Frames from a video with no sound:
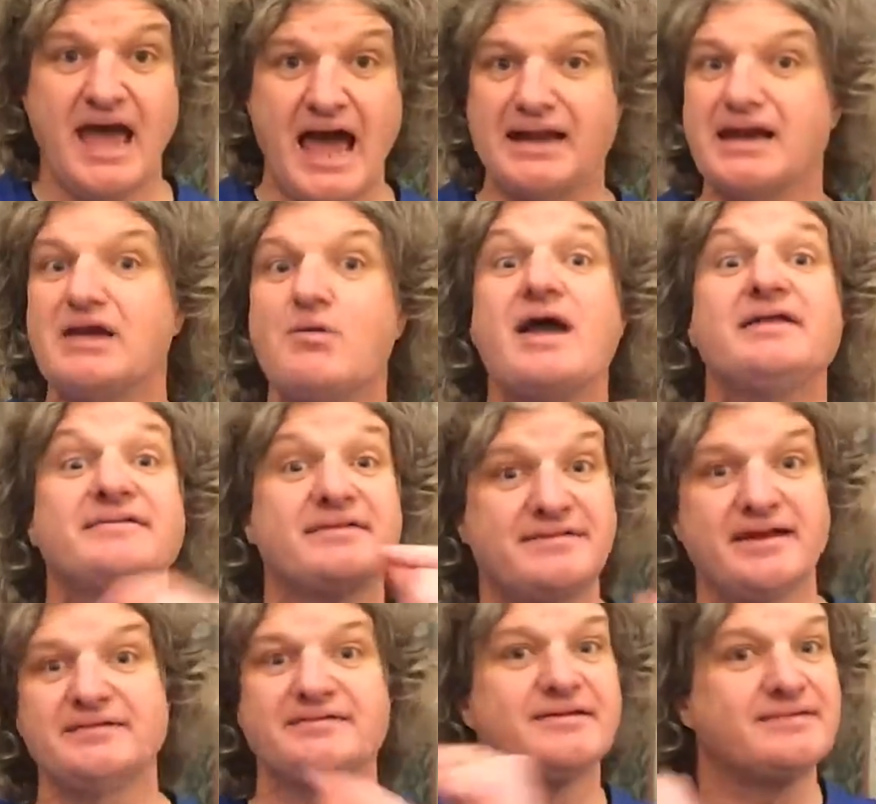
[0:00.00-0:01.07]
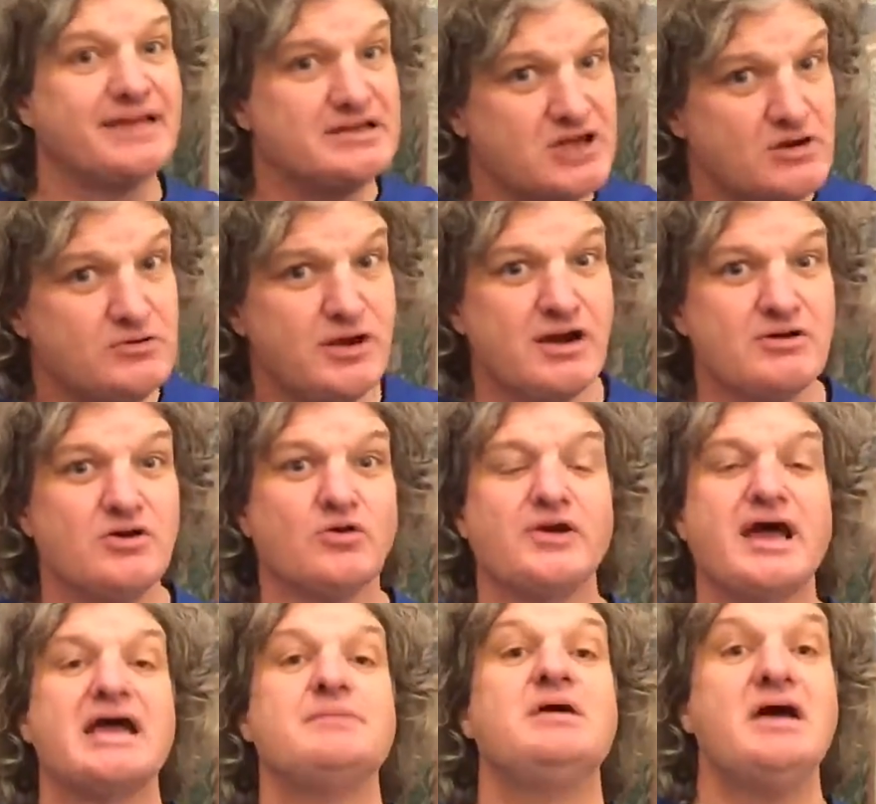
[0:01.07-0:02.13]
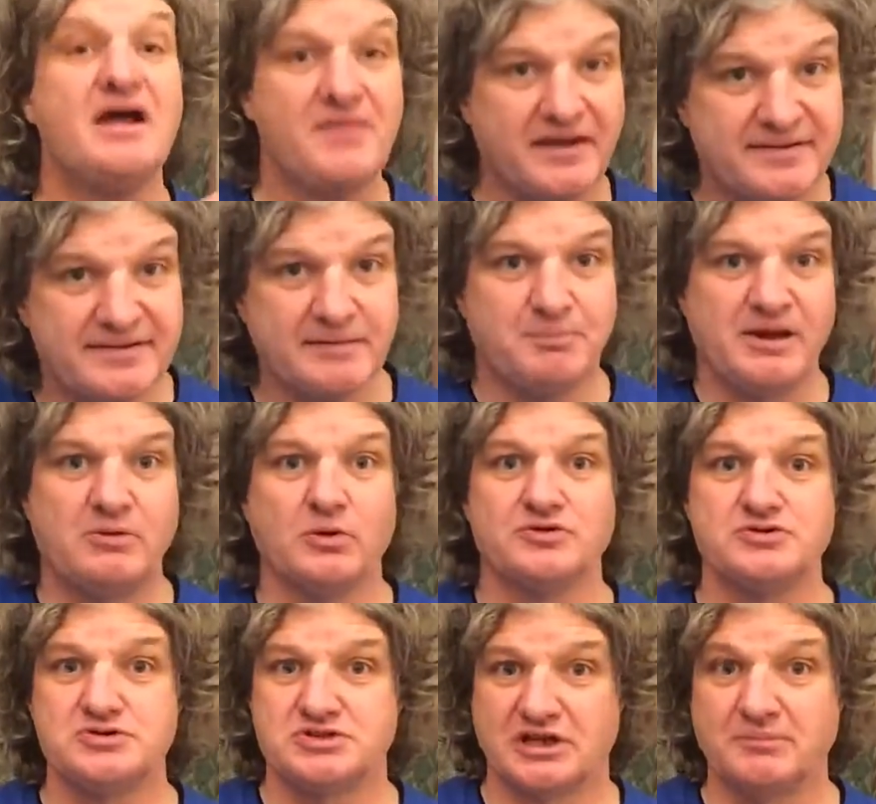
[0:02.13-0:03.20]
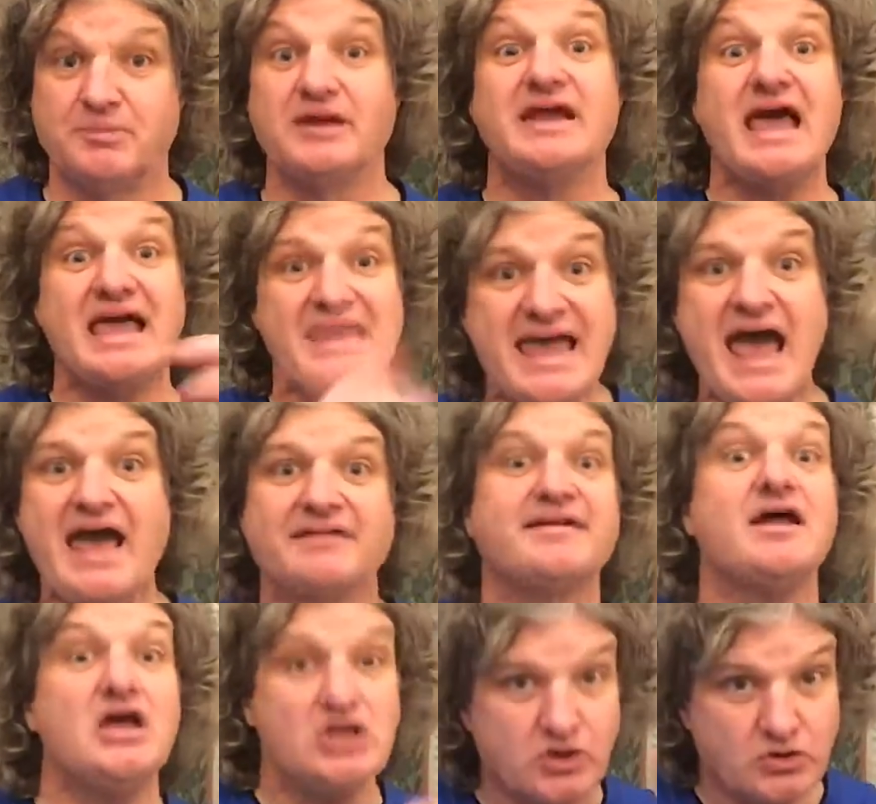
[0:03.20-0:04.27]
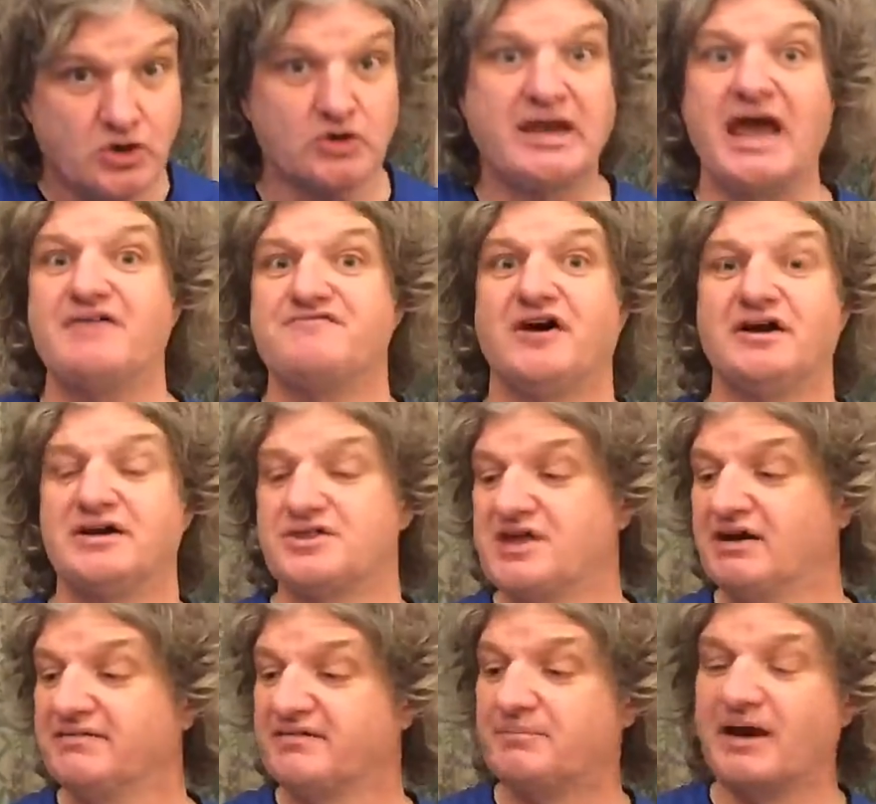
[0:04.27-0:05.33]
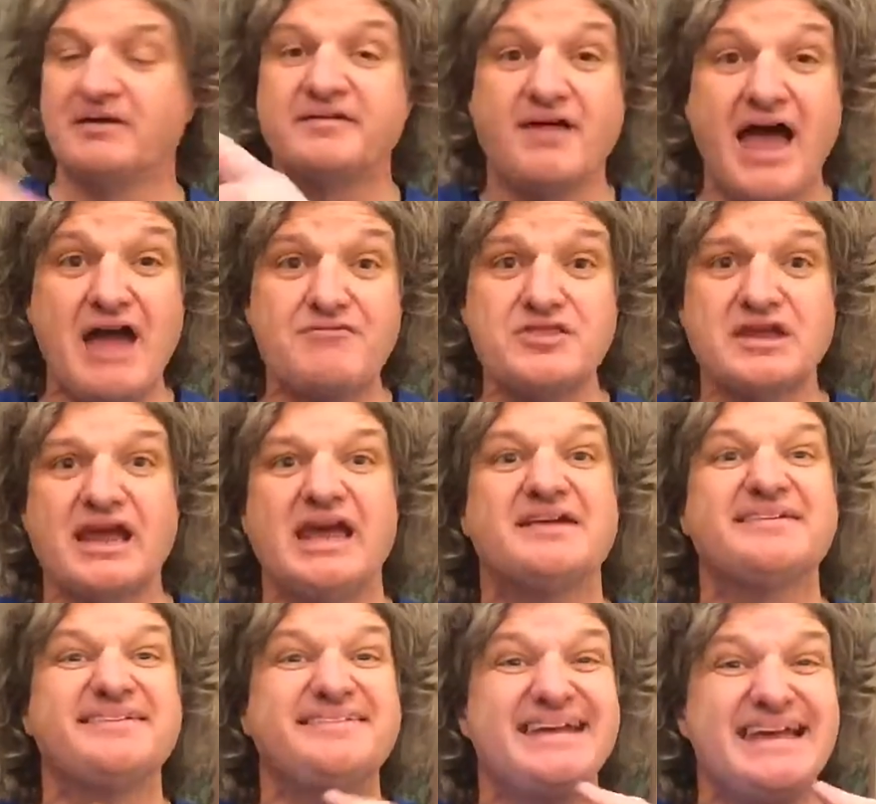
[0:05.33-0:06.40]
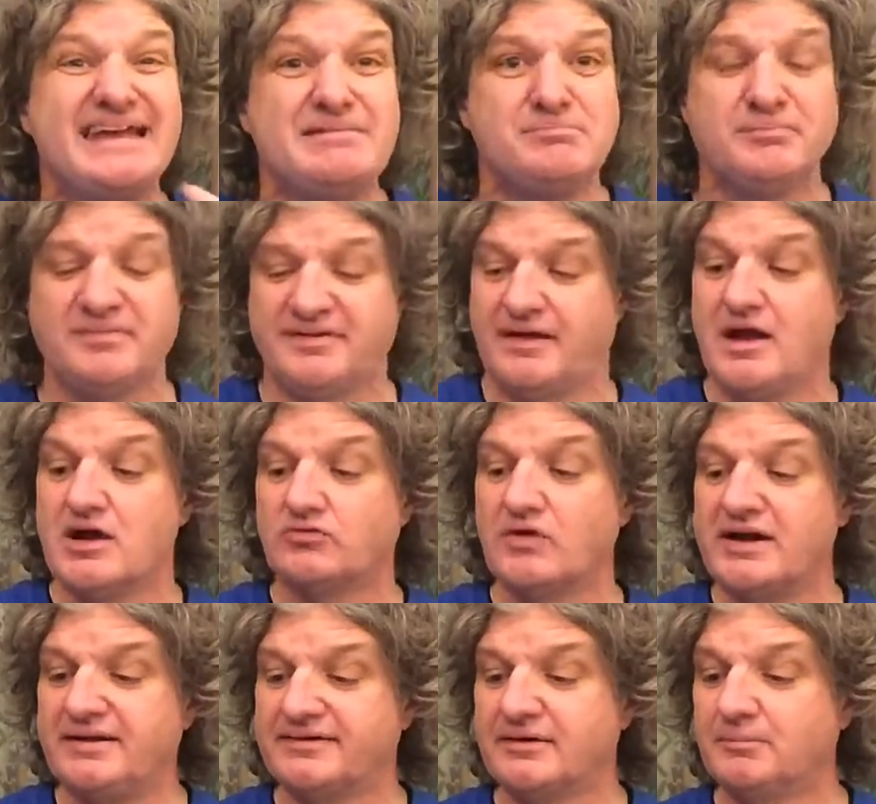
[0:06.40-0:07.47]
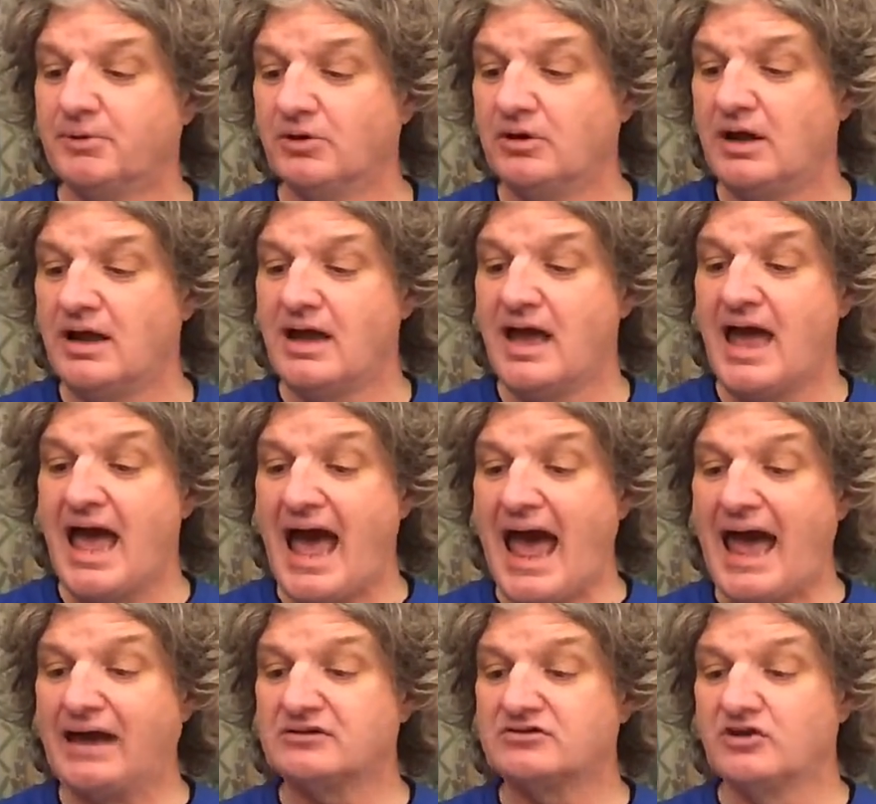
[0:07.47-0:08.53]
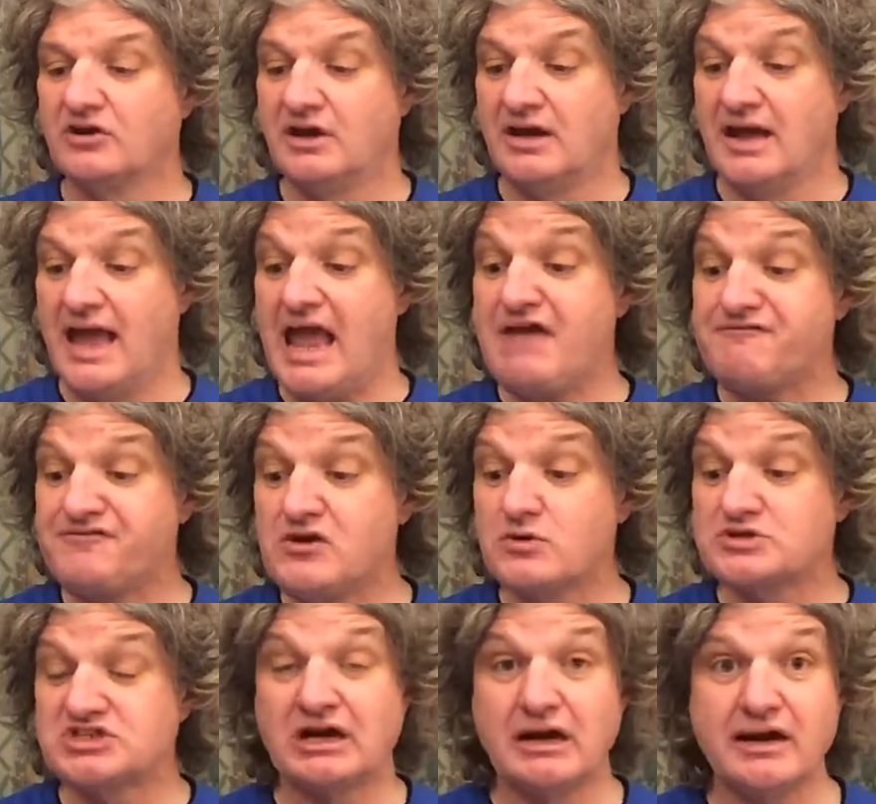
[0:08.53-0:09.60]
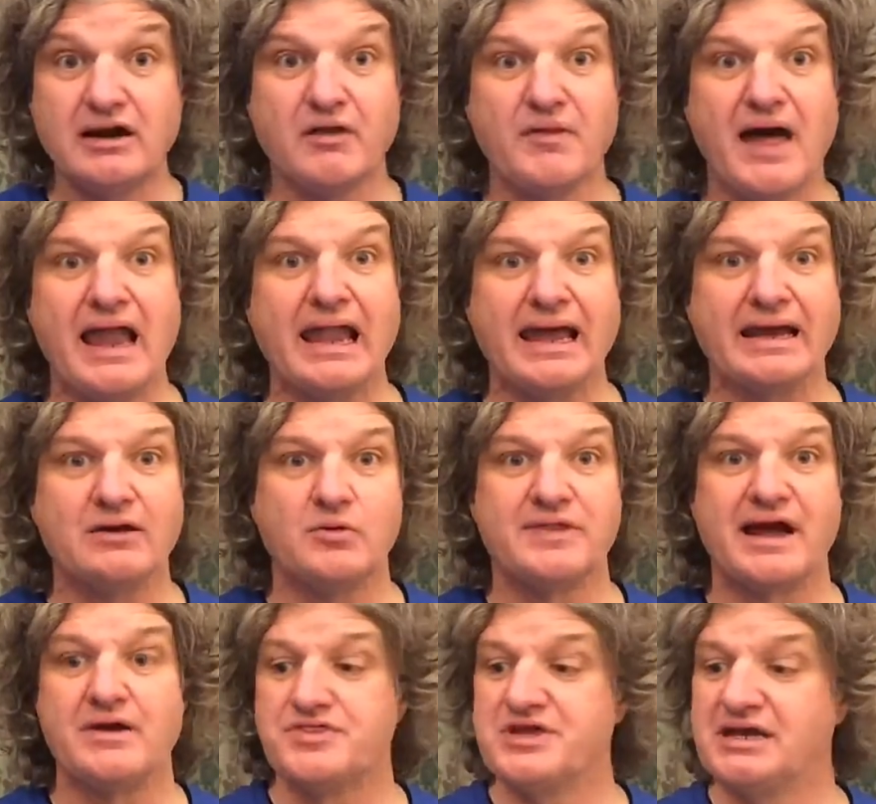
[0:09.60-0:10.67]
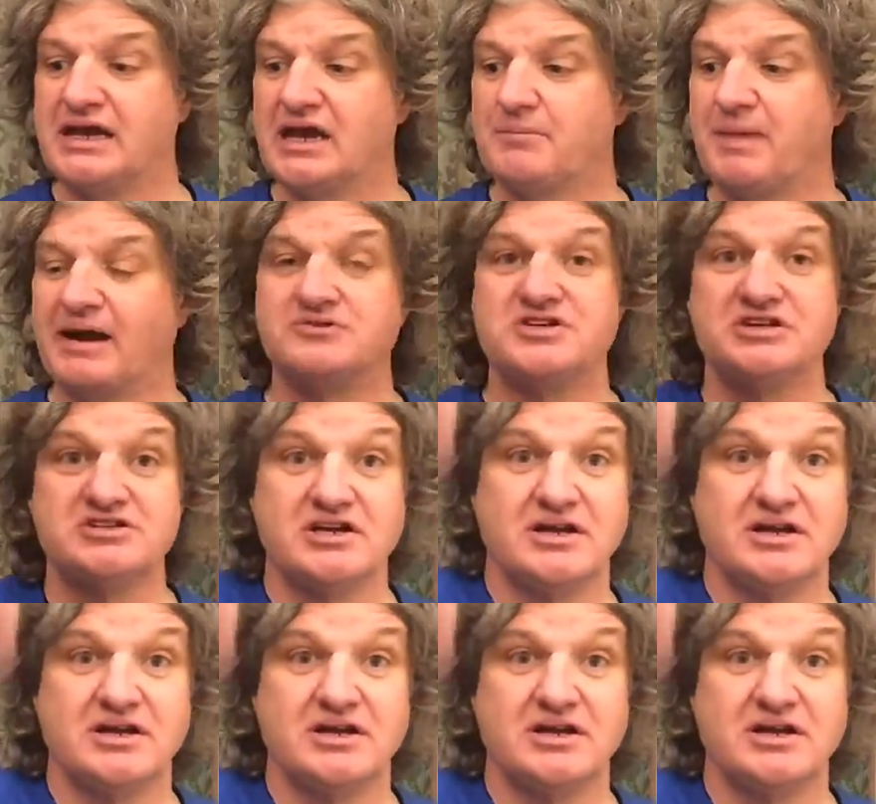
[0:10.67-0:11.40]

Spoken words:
And anyway, it's the census. They don't know your name. They simply want you to complete. Yes, you could get fined £1,000. So everything here seems reasonable. And if you were to click on that link without thinking about it,